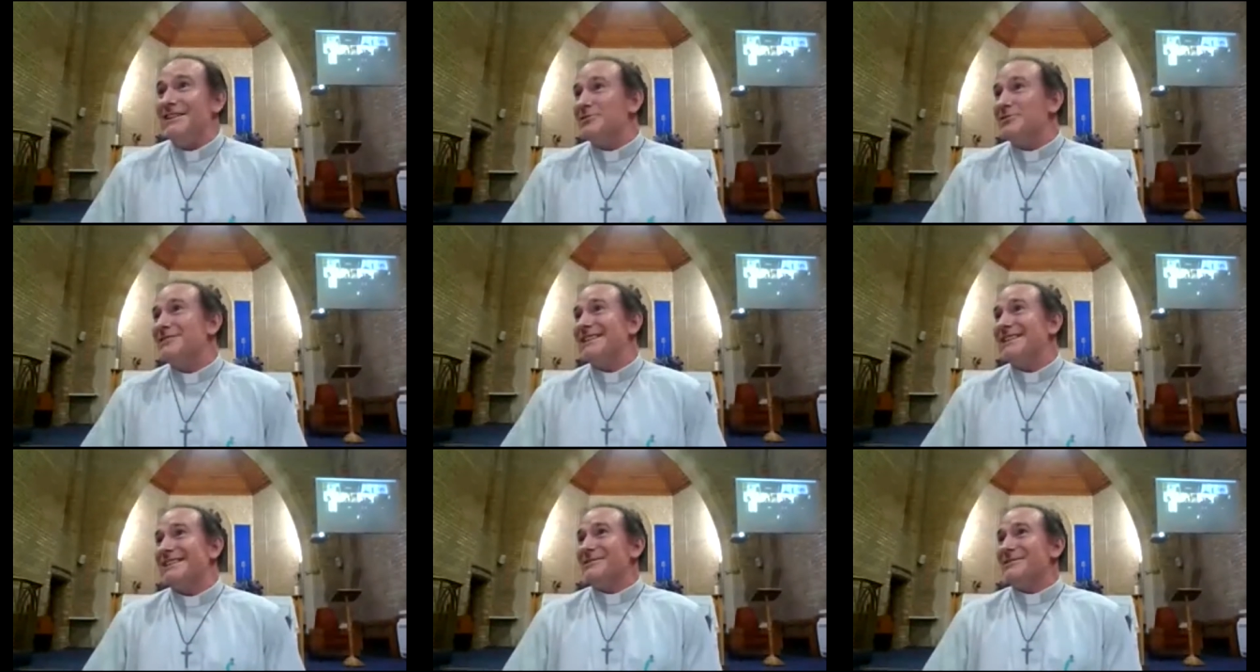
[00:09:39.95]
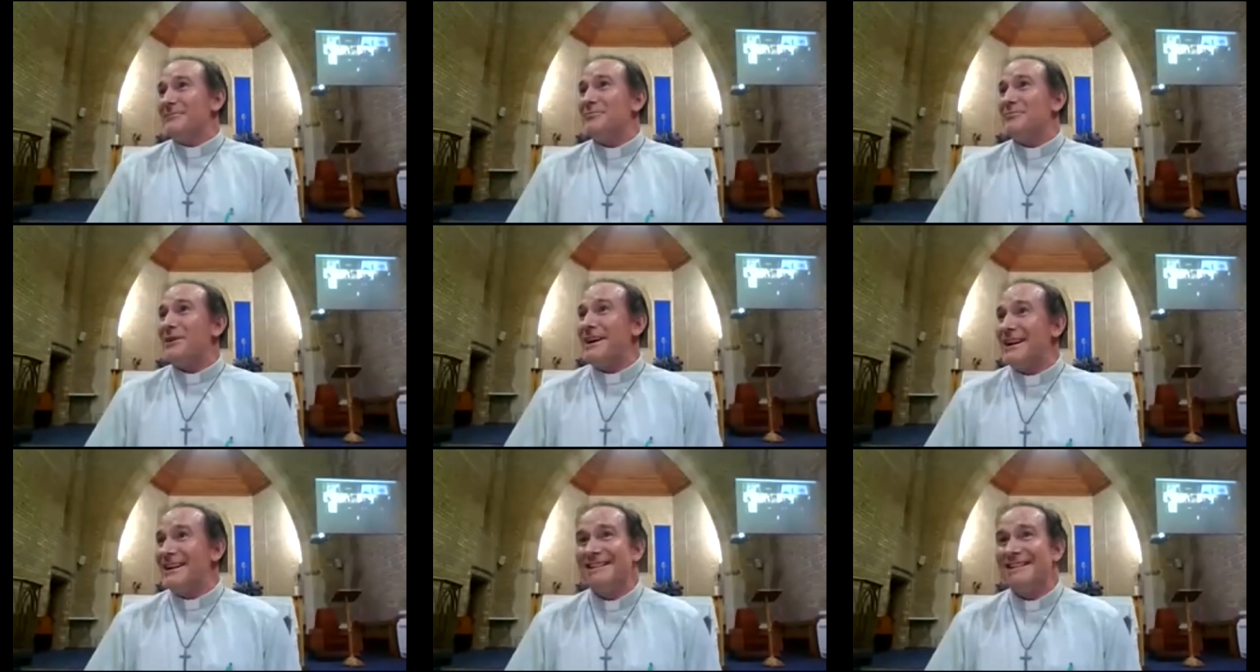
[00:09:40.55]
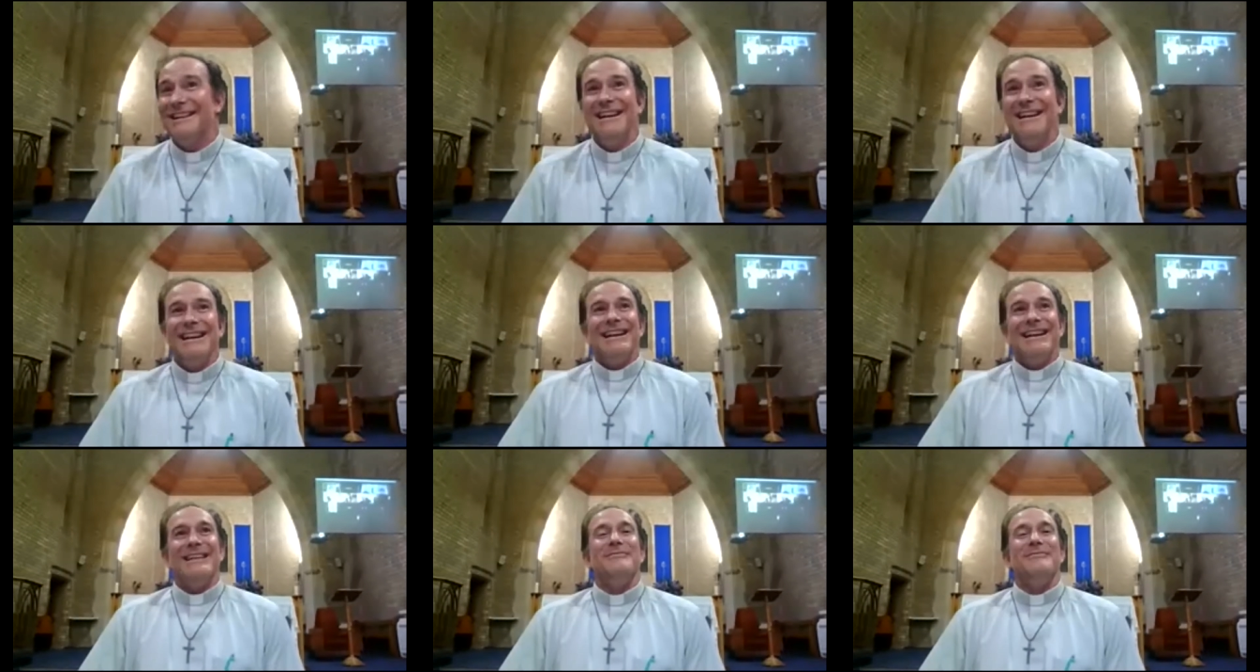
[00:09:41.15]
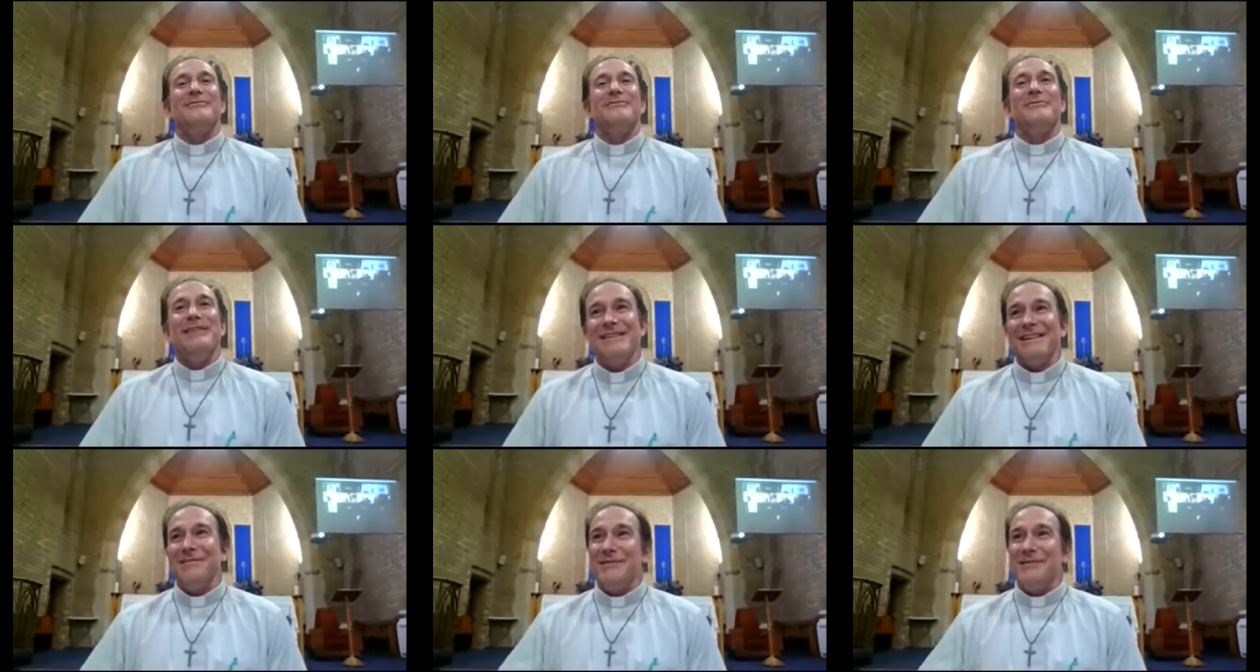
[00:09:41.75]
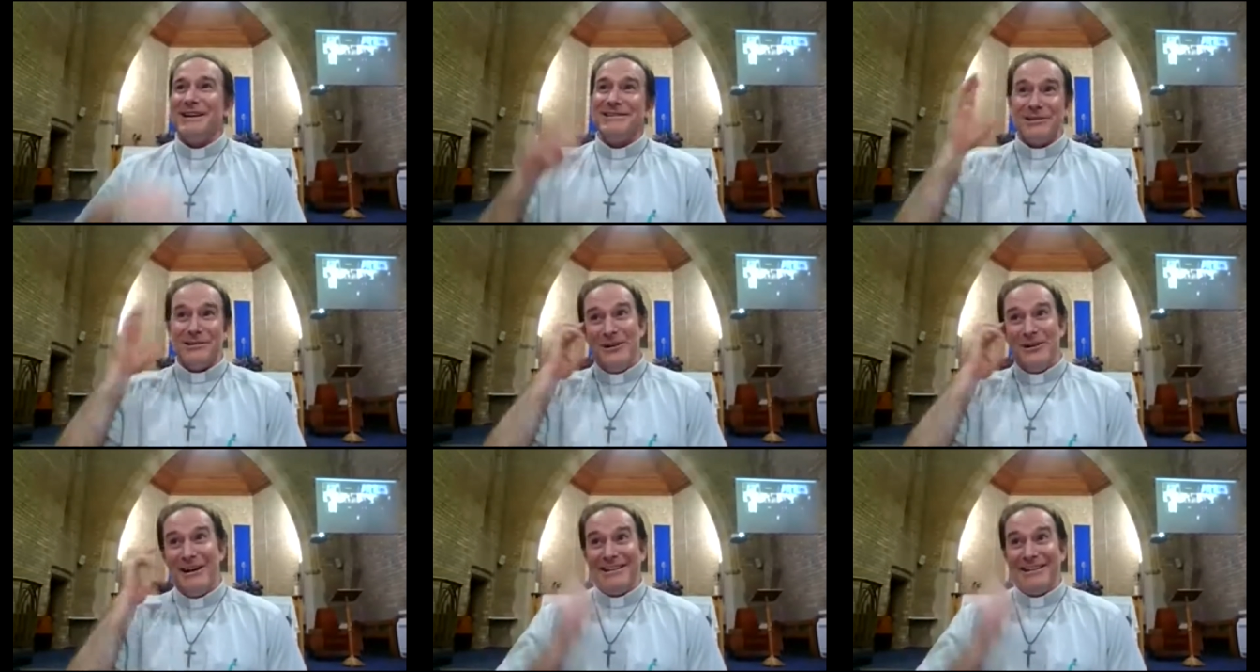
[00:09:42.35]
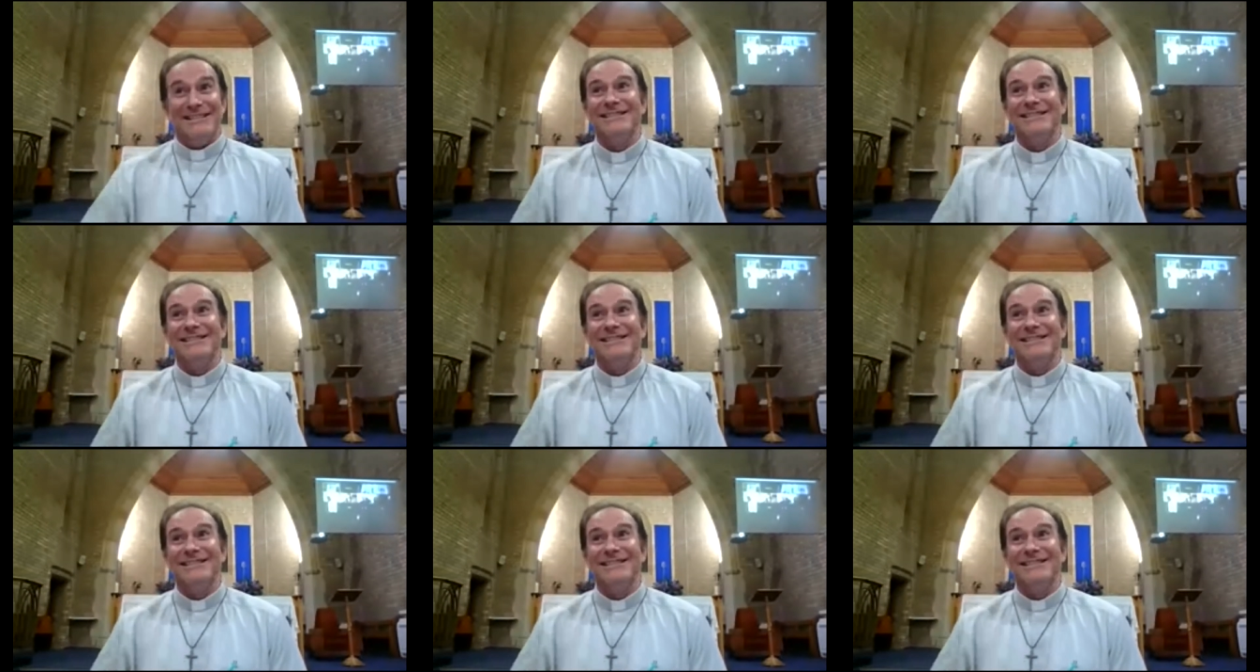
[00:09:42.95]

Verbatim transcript: looks like you are praying, but really, where's your mind?